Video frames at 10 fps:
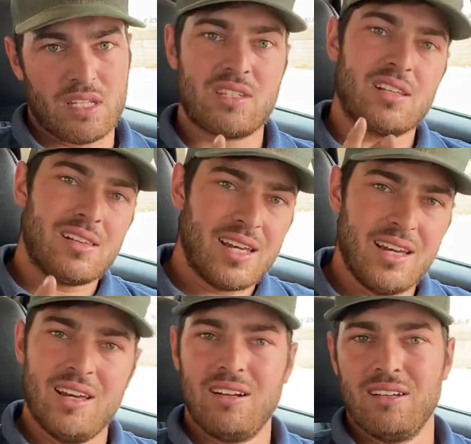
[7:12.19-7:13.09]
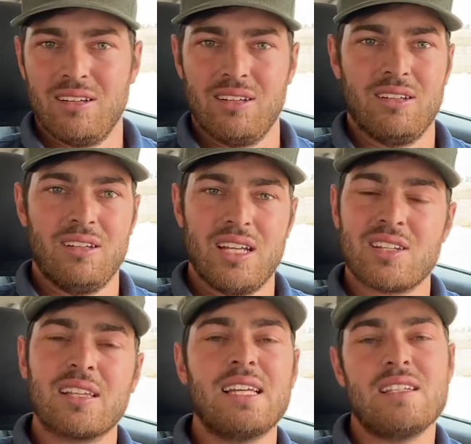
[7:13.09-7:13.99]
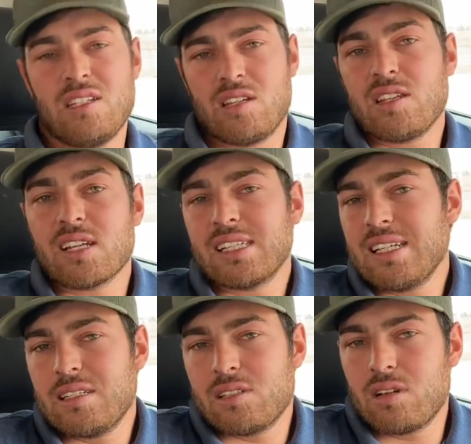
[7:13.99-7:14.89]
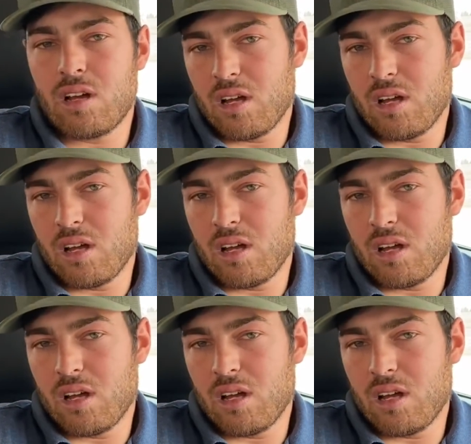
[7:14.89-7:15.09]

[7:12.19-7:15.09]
it's not the easiest. It's not the easiest.